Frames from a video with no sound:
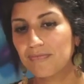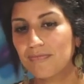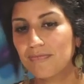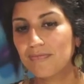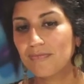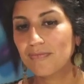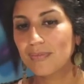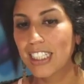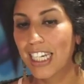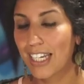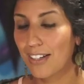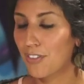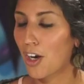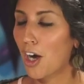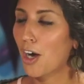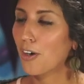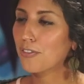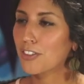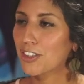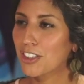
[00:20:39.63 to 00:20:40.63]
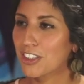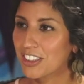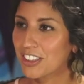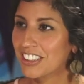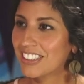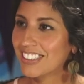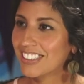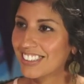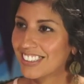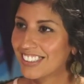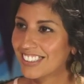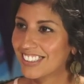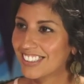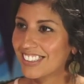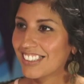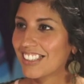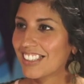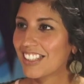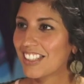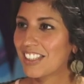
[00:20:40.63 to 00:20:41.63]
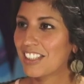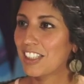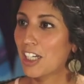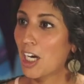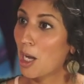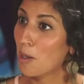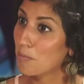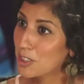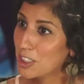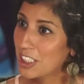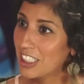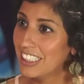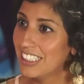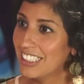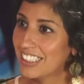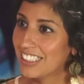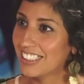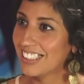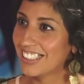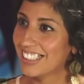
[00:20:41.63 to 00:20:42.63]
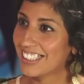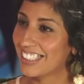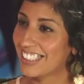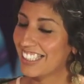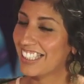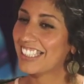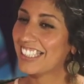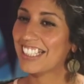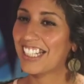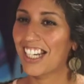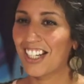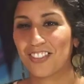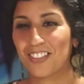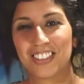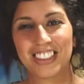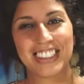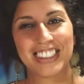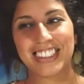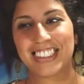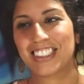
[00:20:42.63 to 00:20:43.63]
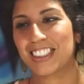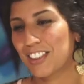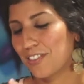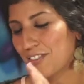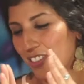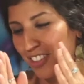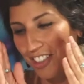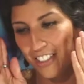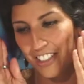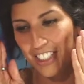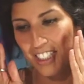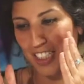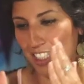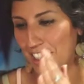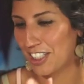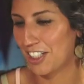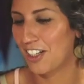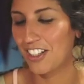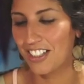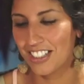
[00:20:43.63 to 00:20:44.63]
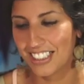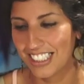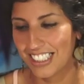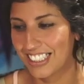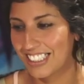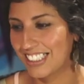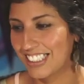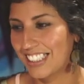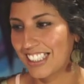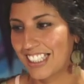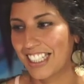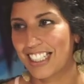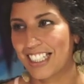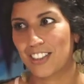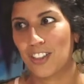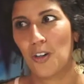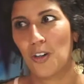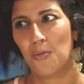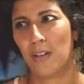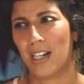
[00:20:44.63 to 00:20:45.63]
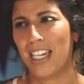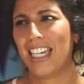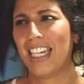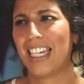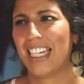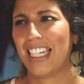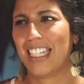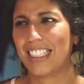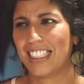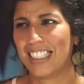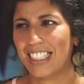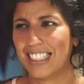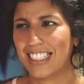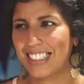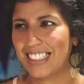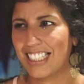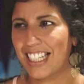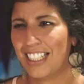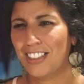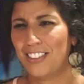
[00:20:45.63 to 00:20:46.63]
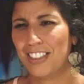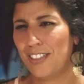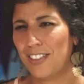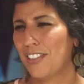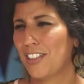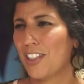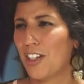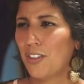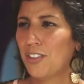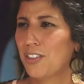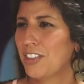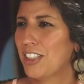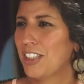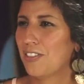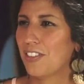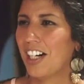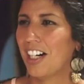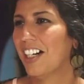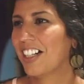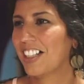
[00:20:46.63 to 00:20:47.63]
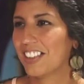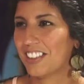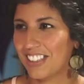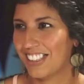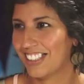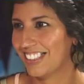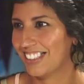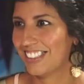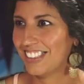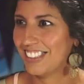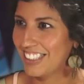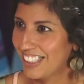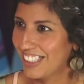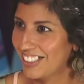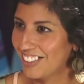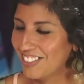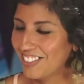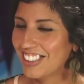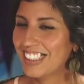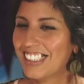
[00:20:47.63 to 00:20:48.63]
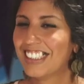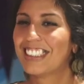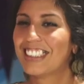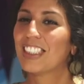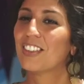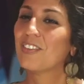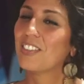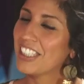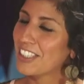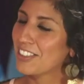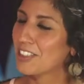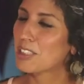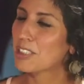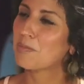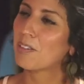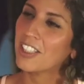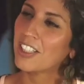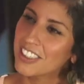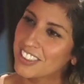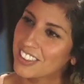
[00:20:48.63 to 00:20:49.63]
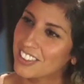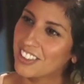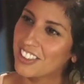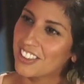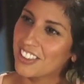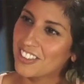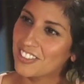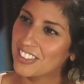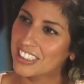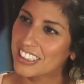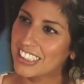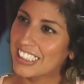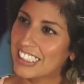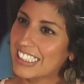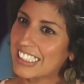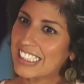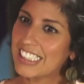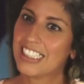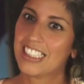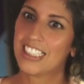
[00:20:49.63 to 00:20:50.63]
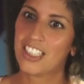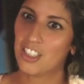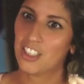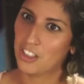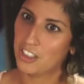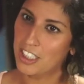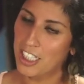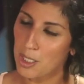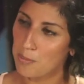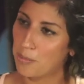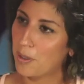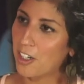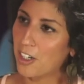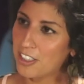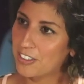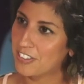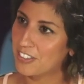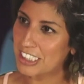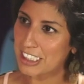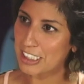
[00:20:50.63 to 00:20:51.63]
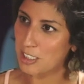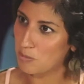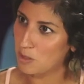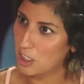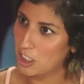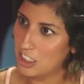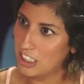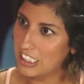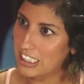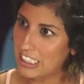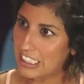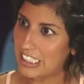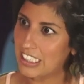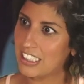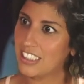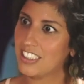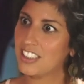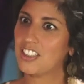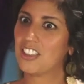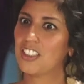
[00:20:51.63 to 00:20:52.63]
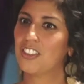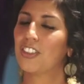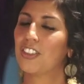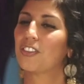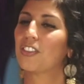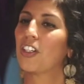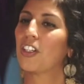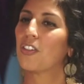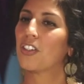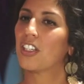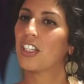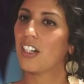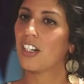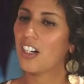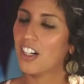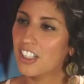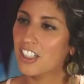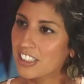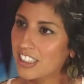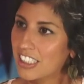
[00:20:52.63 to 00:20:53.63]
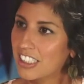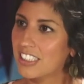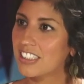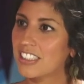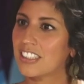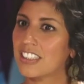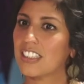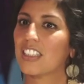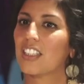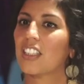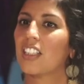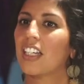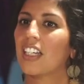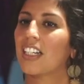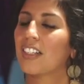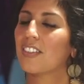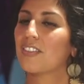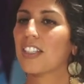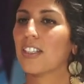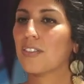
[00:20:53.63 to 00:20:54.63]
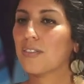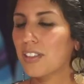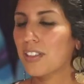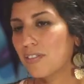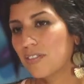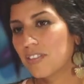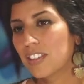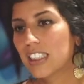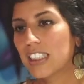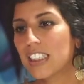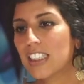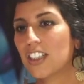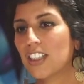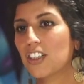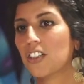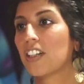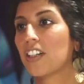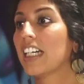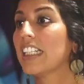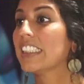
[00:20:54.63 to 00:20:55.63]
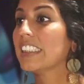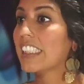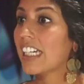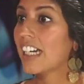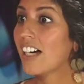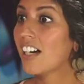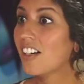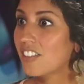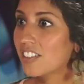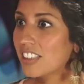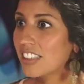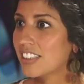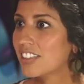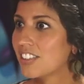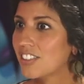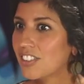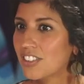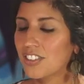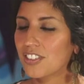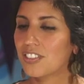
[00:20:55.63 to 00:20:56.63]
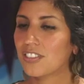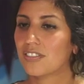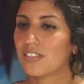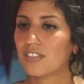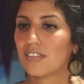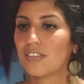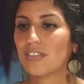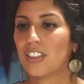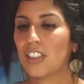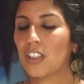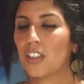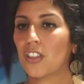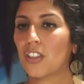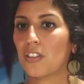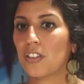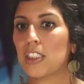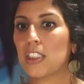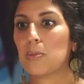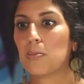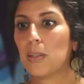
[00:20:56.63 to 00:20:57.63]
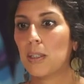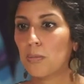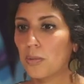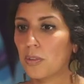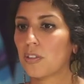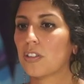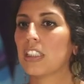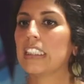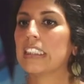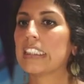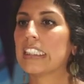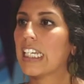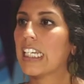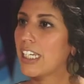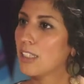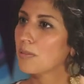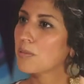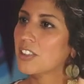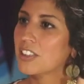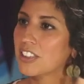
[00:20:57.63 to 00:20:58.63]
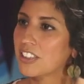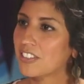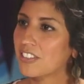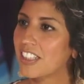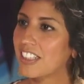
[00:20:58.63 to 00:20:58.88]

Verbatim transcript: have offered the option. Mm-hmm. And I was just very, like, hard-headed, like, no way. Like, I don't even know who you are. Yeah. Like, you know, to me it was personal. It was Absolutely. Like... You're not a part of this community. Mm-hmm. You don't know the heart that and the love that we've cranked out into, you know, these people, these neighbors around